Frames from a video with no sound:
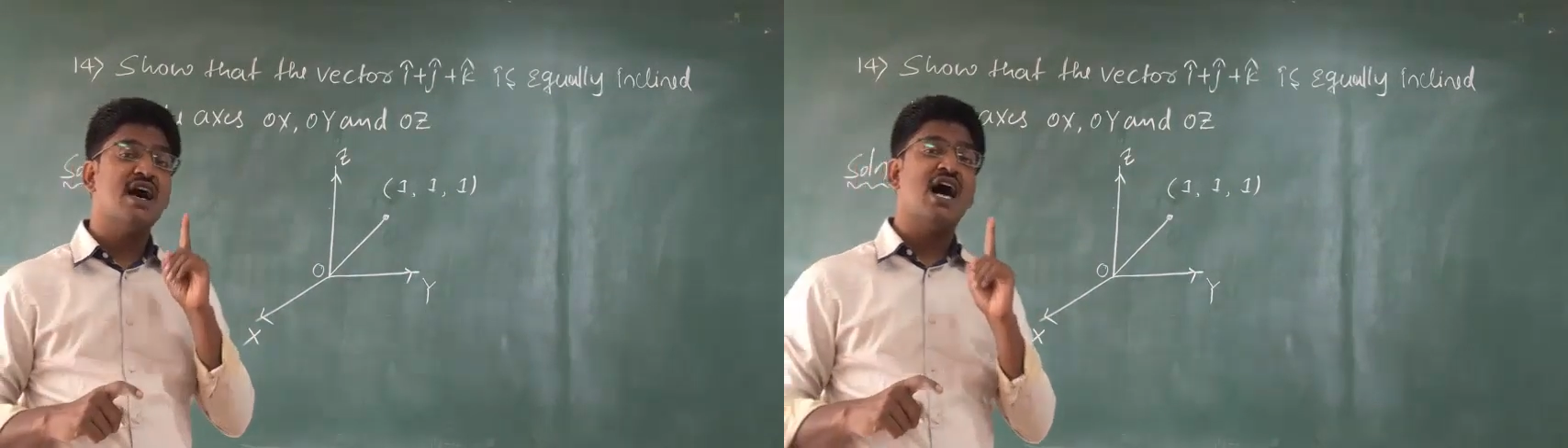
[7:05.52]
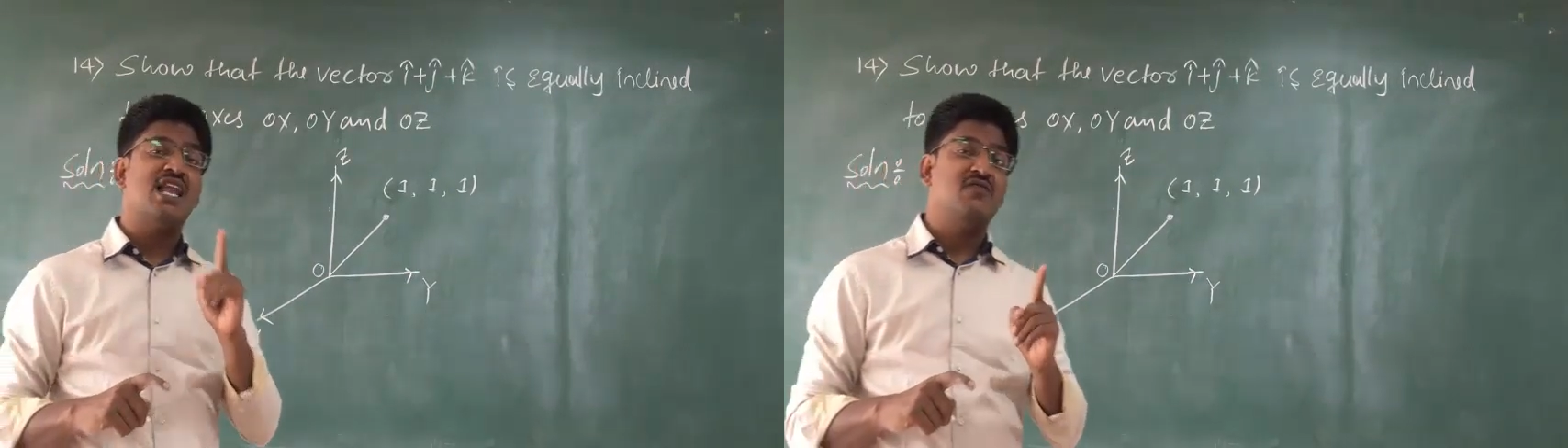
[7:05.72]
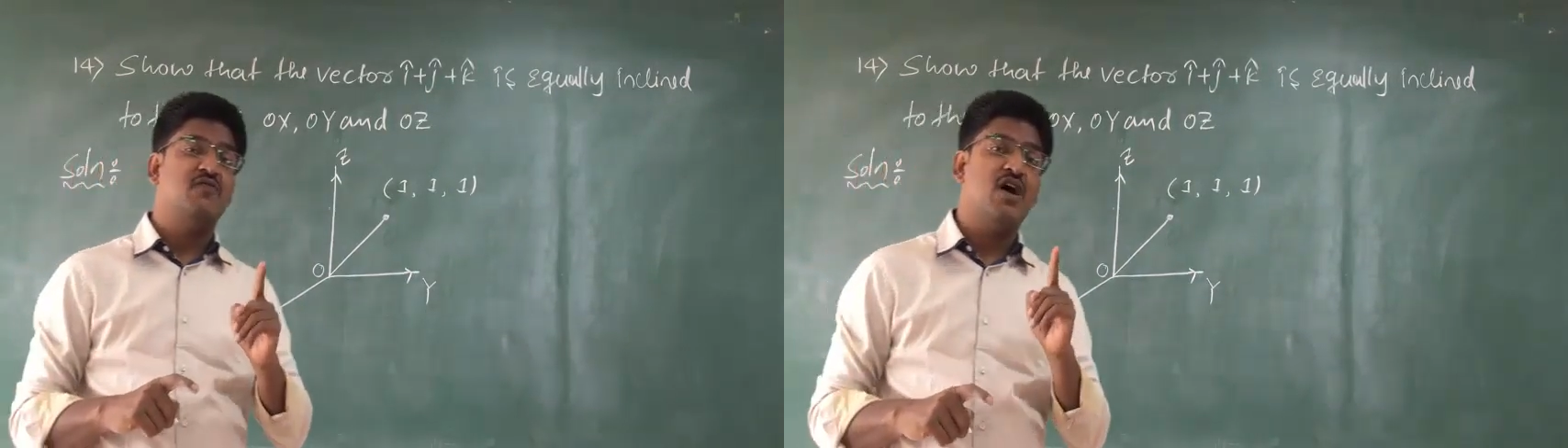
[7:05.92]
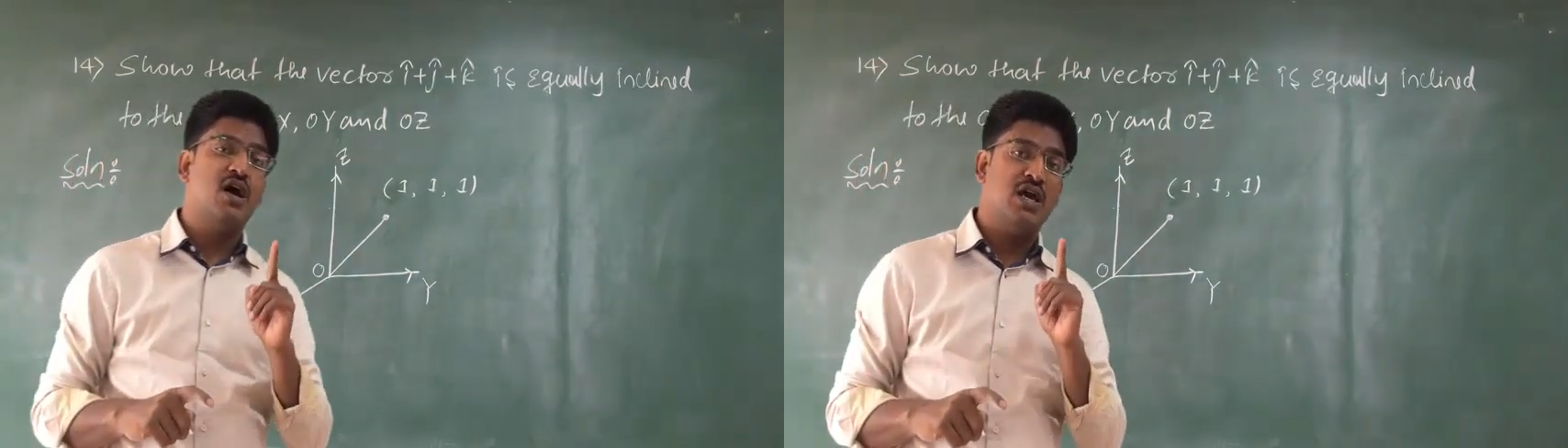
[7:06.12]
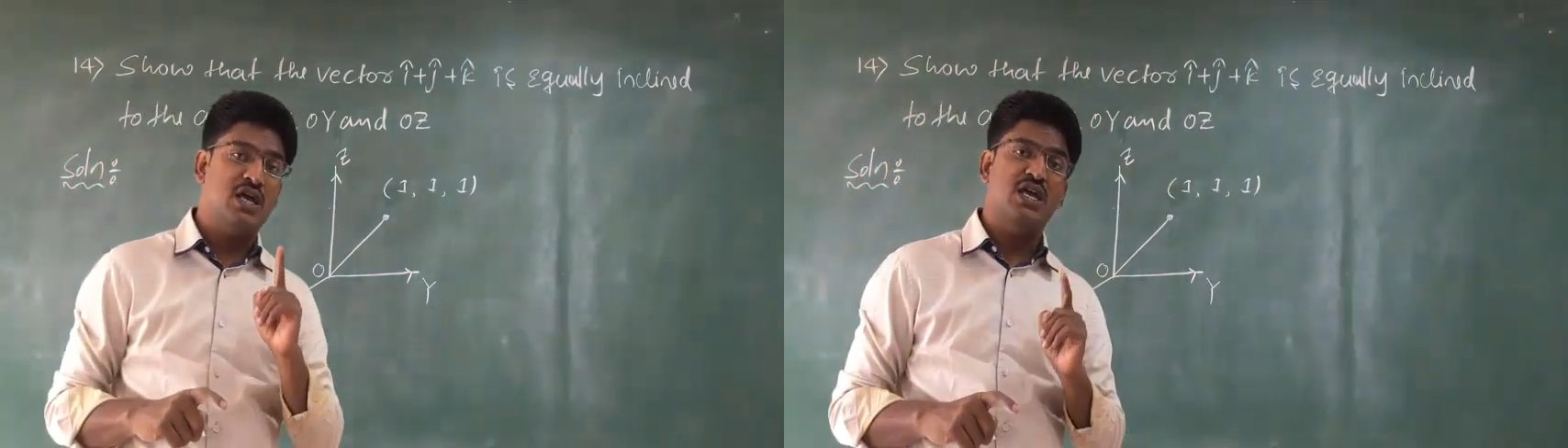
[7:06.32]

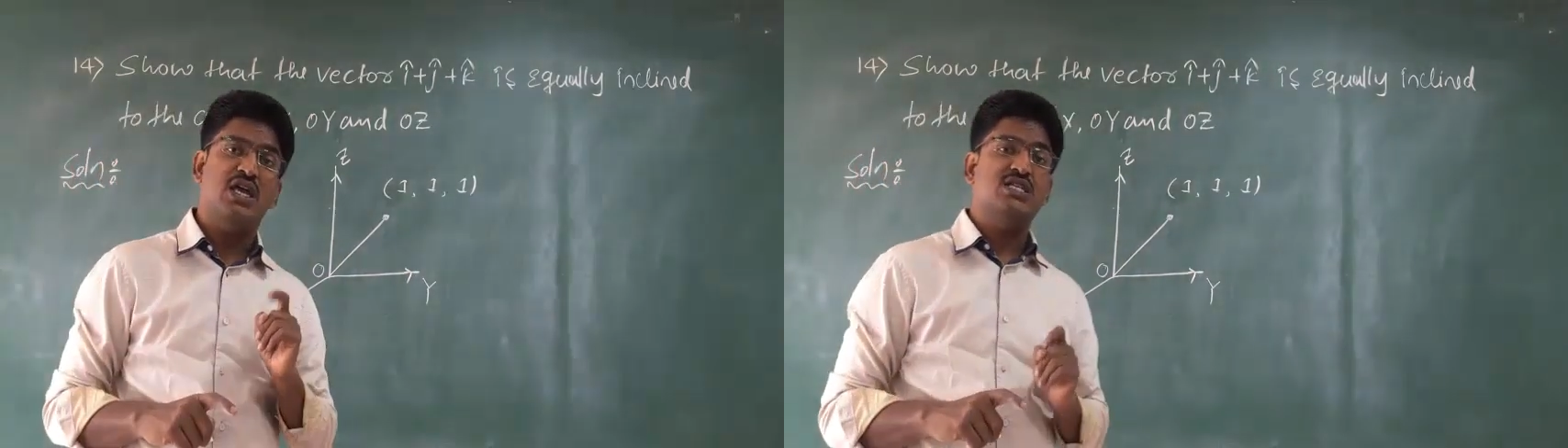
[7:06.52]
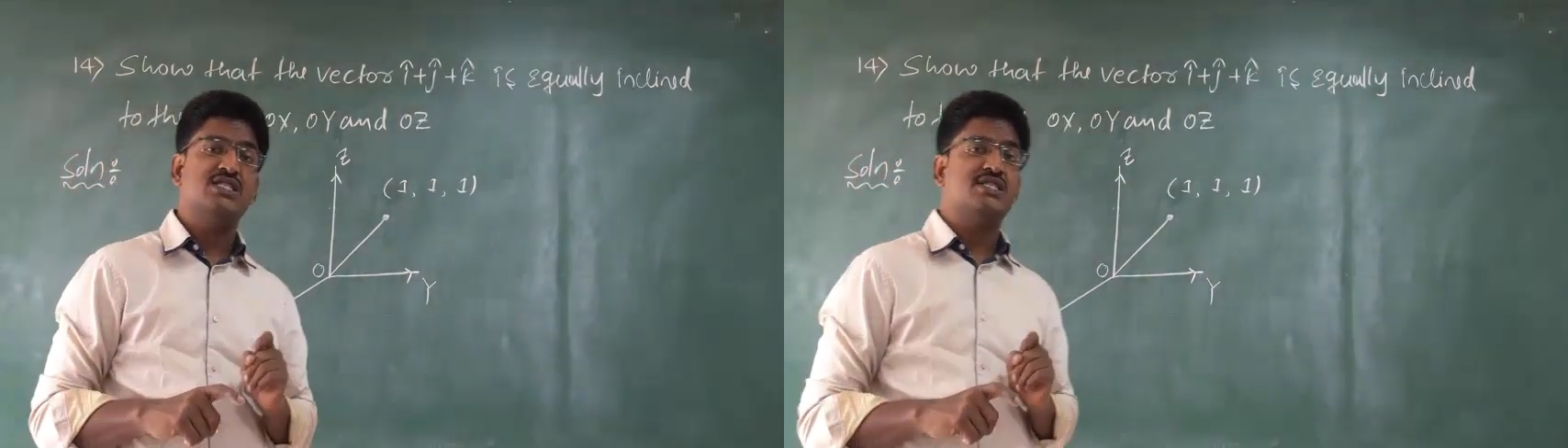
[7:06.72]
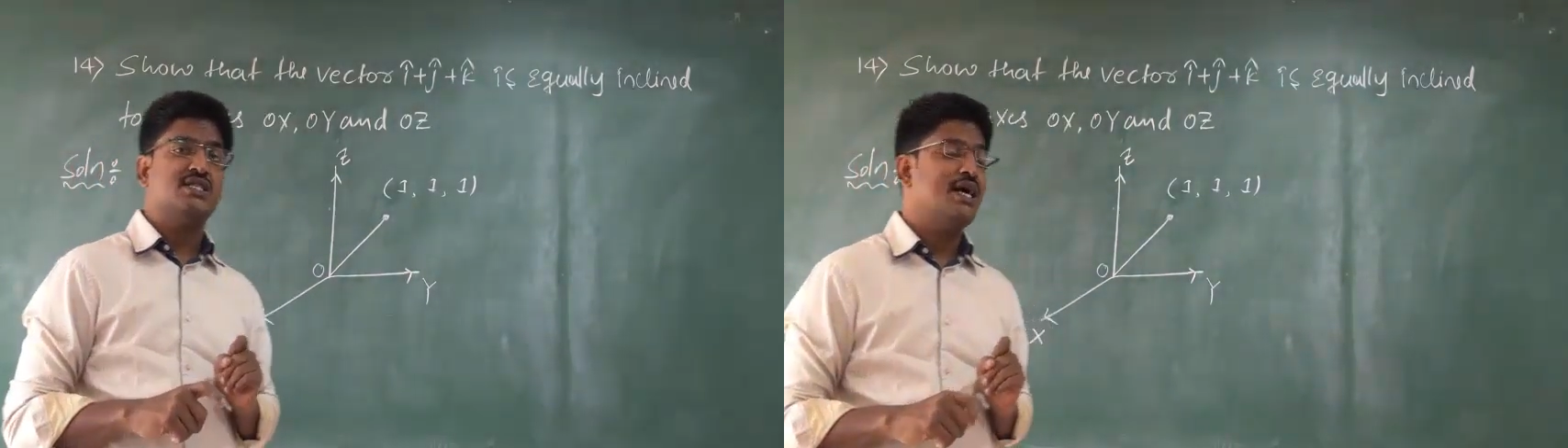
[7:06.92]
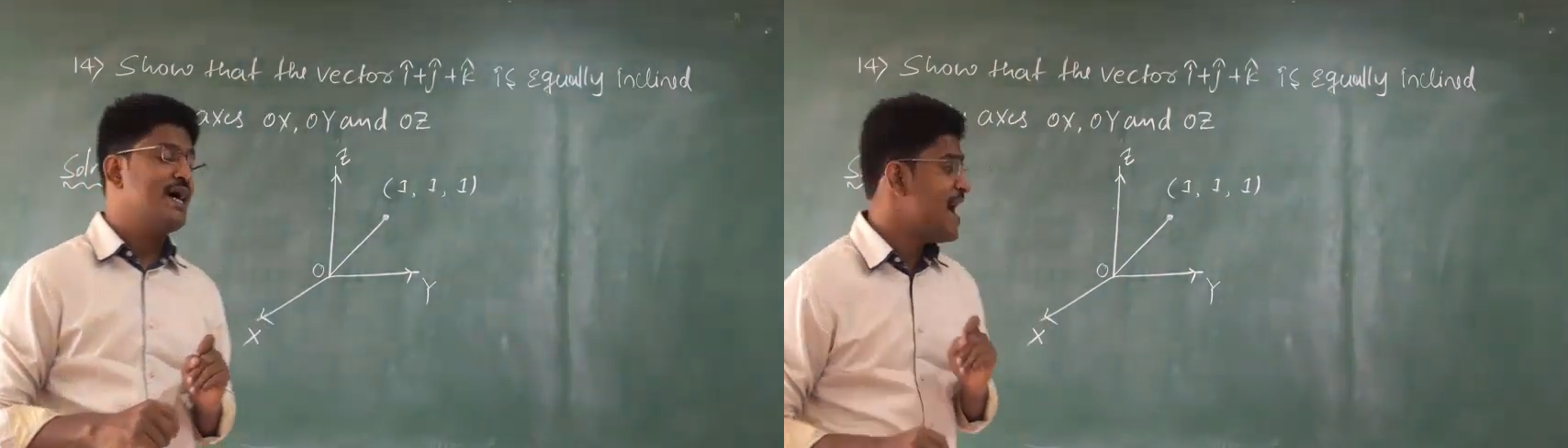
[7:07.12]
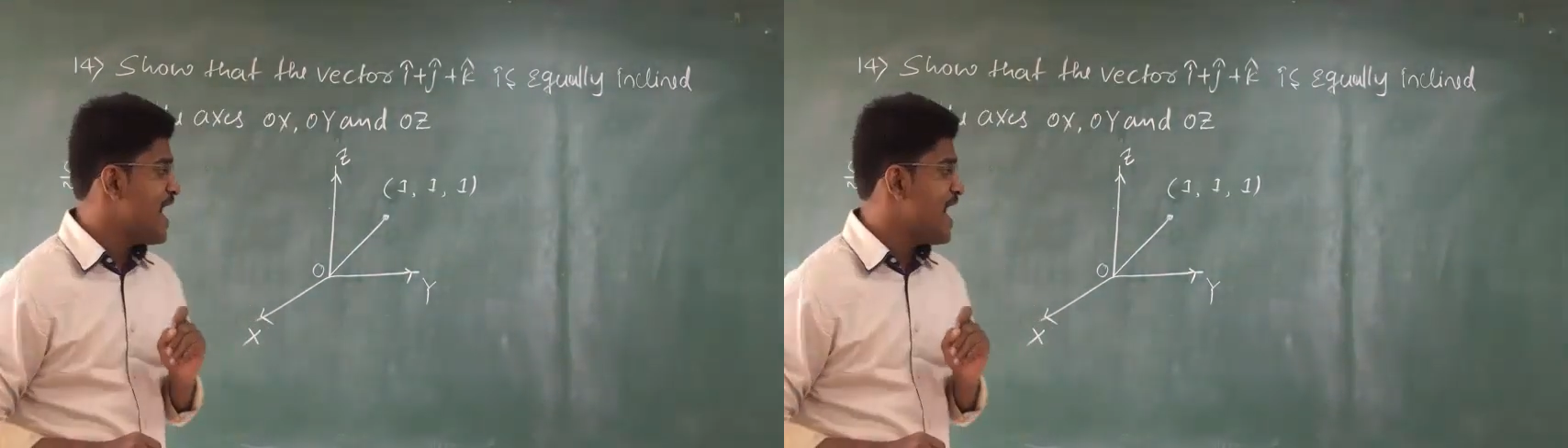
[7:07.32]
alpha is